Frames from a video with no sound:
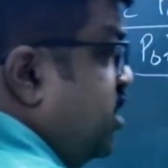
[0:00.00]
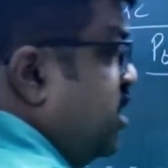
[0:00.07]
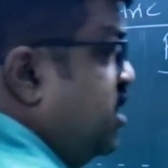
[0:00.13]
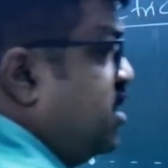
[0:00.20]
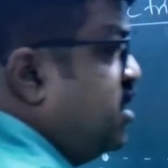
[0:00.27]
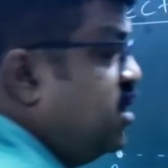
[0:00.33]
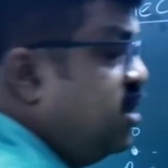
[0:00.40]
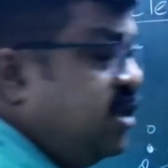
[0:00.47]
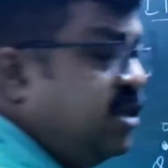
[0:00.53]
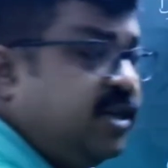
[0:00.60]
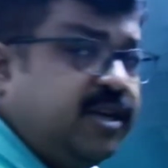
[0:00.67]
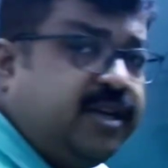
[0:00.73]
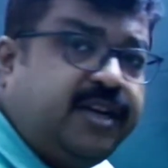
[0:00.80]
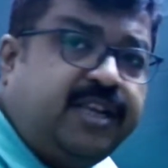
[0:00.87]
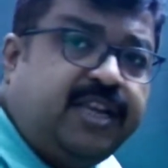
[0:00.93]
a distance
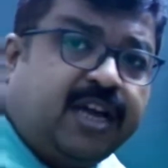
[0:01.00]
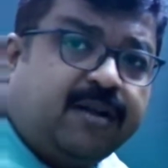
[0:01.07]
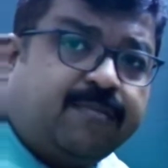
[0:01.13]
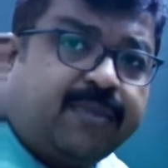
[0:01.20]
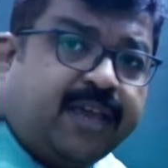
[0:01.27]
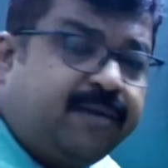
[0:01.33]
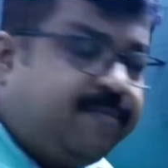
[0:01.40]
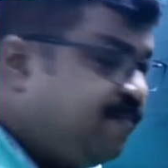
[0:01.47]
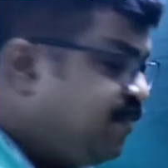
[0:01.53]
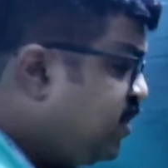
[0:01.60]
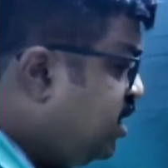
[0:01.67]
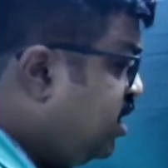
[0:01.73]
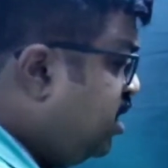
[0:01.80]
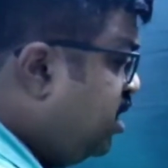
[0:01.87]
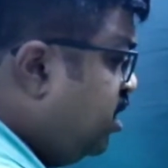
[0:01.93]
dr prime,
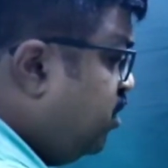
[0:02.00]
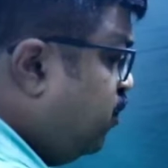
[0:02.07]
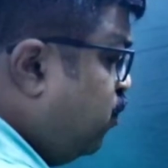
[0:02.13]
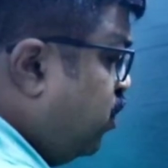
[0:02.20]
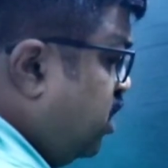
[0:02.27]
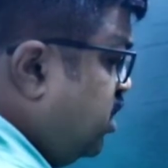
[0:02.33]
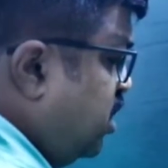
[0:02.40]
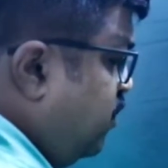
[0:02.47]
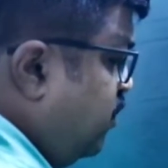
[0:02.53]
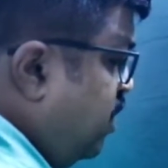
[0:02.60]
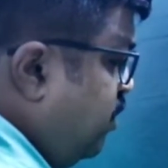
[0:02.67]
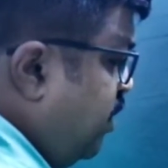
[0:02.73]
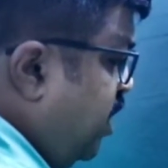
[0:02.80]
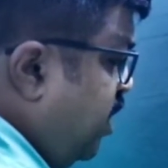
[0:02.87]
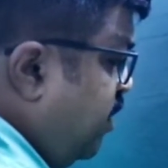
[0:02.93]
the work done
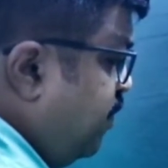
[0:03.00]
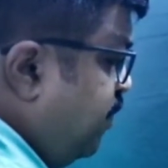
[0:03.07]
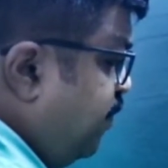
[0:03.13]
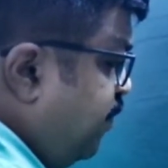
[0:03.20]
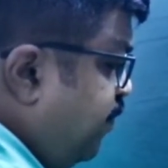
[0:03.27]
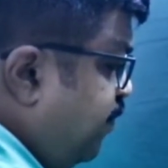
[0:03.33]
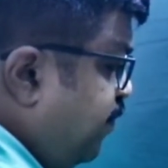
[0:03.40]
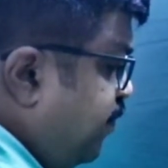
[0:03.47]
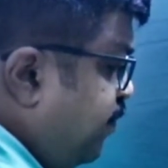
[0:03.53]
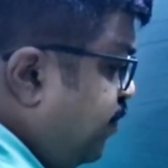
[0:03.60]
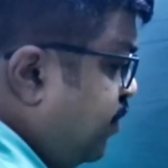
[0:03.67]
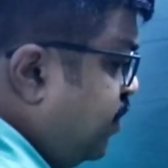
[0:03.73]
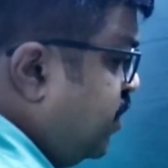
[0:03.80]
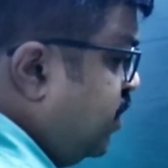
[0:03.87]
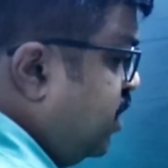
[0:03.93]
will be
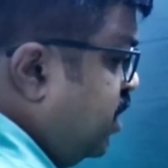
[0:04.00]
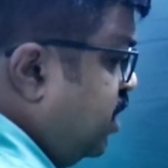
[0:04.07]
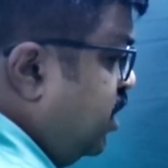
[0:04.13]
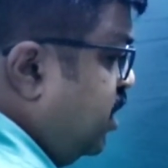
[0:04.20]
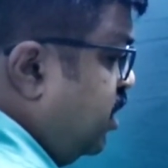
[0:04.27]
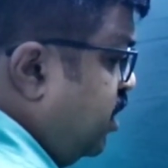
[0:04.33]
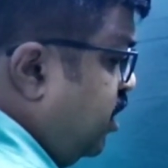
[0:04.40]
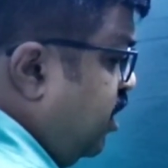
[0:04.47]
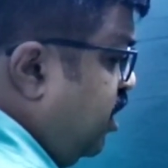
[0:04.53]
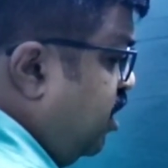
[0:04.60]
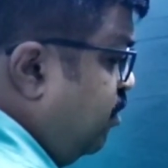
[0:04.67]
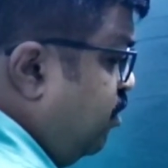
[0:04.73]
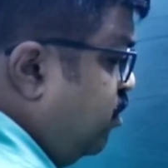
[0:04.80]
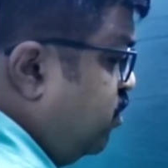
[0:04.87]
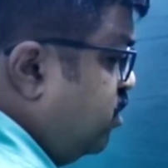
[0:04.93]

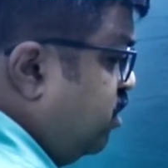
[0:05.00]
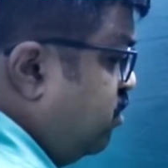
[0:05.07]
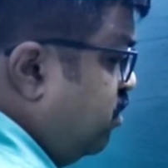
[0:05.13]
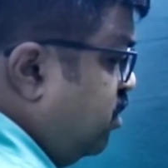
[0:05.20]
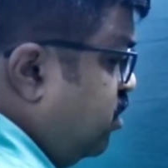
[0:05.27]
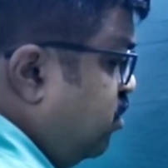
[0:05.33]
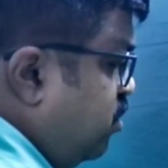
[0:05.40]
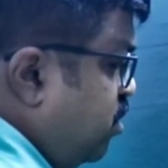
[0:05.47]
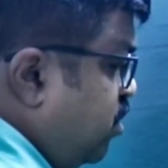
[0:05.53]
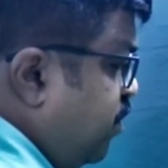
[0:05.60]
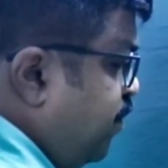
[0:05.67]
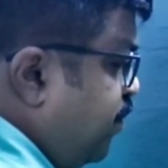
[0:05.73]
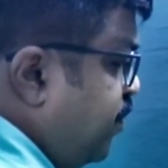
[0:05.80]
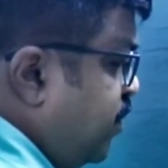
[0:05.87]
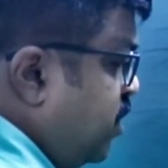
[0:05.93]
dw is equal to
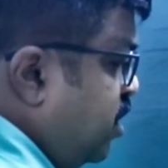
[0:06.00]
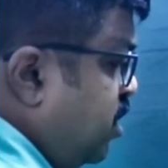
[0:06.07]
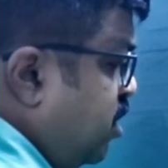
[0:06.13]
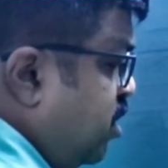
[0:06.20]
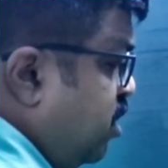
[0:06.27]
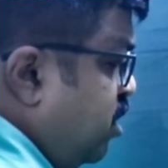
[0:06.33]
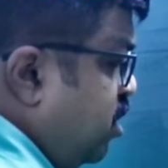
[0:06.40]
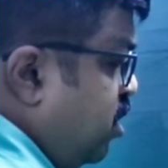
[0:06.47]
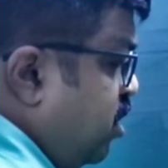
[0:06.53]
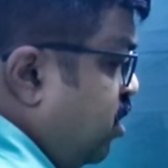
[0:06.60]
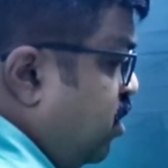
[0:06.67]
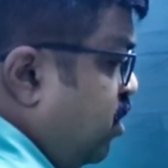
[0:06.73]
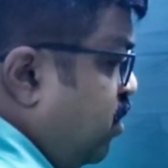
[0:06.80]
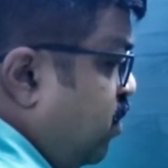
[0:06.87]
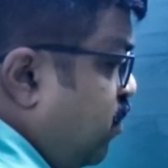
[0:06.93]

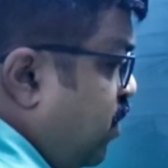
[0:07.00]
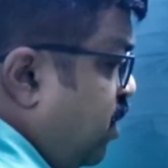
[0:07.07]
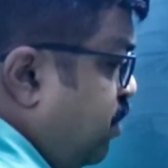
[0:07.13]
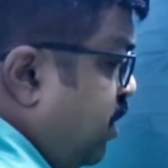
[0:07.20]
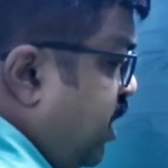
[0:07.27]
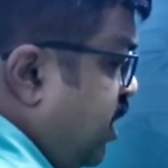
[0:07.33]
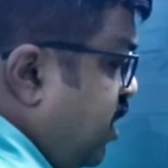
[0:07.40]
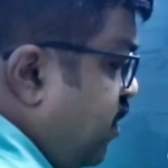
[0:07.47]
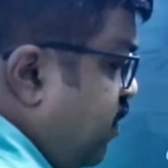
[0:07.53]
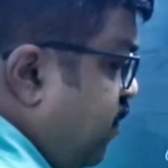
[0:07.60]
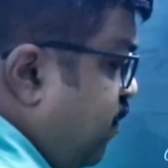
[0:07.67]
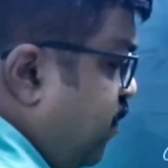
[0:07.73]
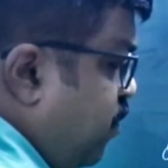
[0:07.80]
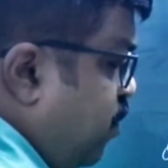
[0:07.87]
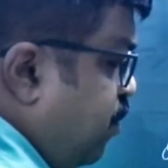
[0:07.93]
1 by
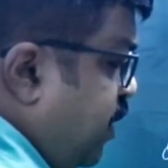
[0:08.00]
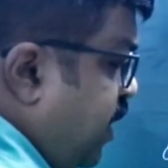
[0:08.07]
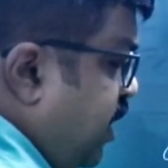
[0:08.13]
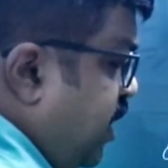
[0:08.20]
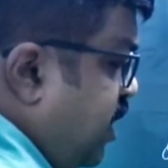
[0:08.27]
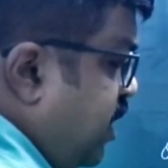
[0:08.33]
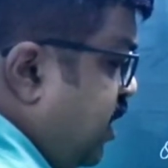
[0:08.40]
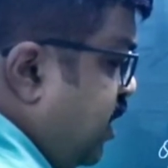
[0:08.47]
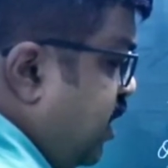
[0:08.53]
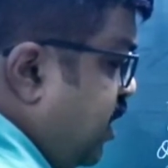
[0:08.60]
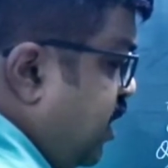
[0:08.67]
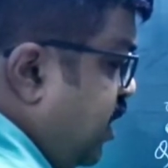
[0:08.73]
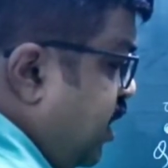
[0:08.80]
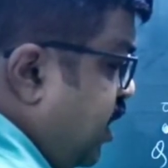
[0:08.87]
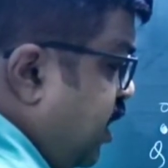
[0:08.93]
4 pi
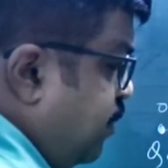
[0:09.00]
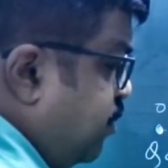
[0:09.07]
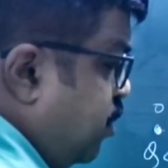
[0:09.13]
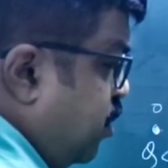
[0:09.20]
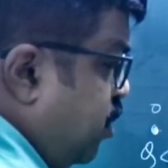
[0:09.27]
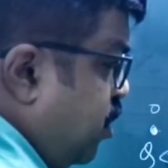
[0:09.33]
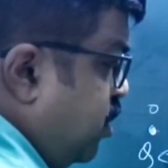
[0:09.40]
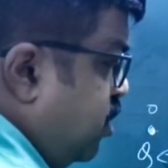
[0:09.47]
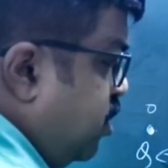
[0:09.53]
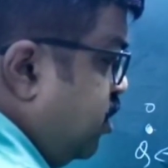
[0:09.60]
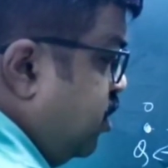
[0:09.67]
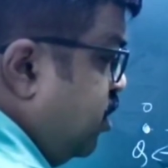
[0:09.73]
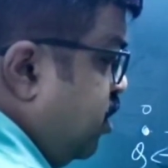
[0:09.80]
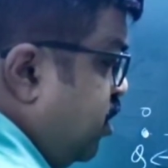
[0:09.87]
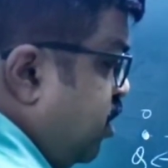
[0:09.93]
epsilon naught
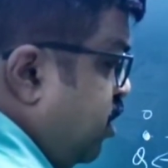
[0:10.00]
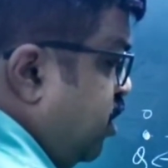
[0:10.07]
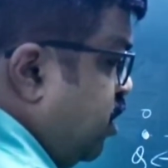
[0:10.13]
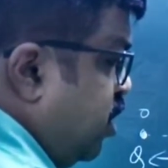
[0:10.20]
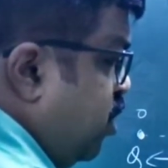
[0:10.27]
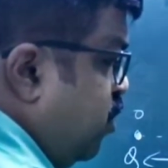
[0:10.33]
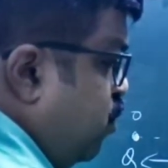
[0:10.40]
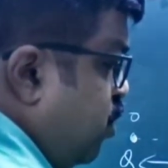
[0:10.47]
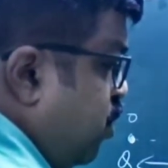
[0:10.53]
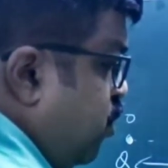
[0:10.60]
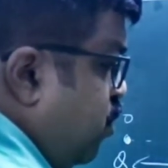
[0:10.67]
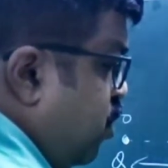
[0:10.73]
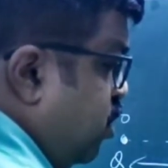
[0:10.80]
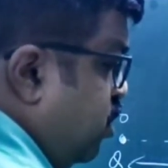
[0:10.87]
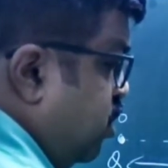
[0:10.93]
q
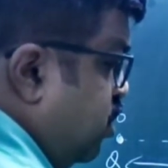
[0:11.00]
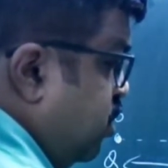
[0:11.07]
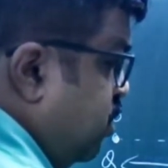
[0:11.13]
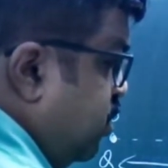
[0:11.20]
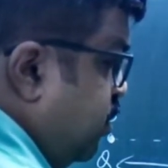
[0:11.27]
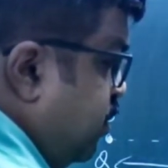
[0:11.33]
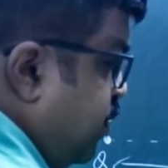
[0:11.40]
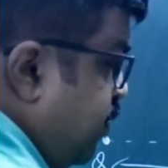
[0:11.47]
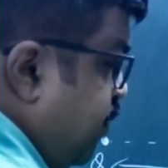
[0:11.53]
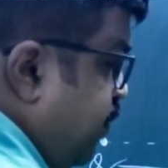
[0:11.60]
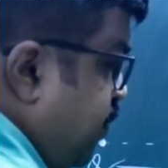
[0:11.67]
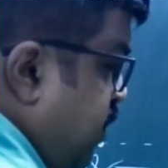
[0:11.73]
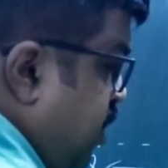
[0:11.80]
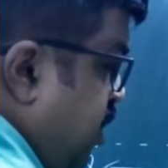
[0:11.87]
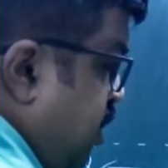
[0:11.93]
naught
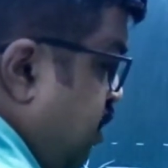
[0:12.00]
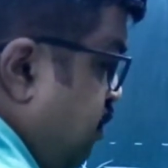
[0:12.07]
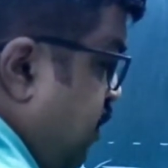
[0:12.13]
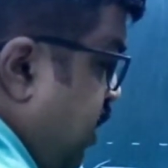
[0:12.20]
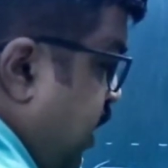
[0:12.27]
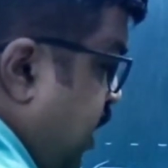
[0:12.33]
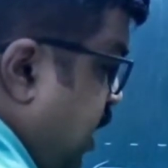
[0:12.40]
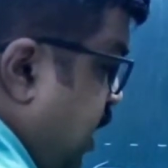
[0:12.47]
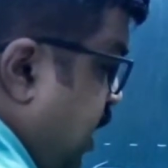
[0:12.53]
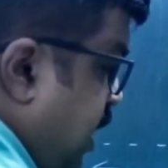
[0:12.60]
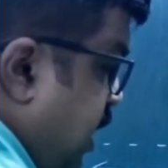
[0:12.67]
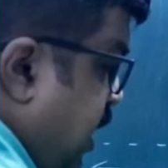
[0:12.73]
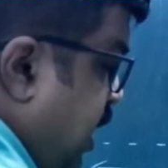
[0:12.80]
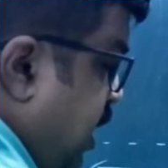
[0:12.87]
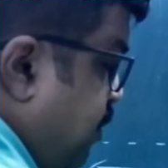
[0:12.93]
by
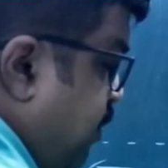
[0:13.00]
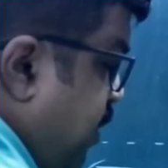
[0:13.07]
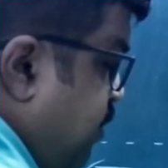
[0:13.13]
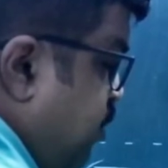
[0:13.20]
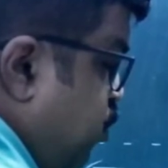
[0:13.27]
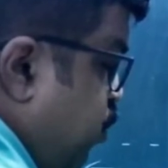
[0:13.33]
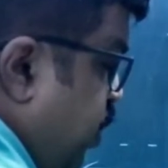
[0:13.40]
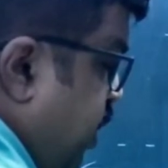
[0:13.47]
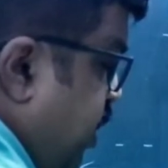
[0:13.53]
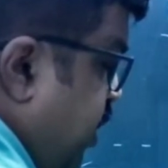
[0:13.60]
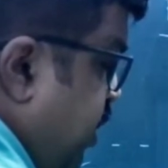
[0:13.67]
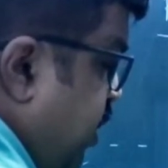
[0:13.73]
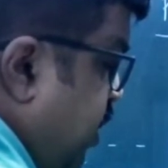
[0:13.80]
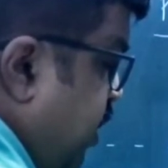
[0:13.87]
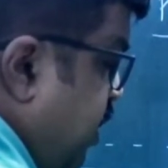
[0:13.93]
r prime
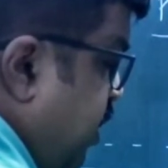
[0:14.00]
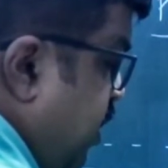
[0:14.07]
square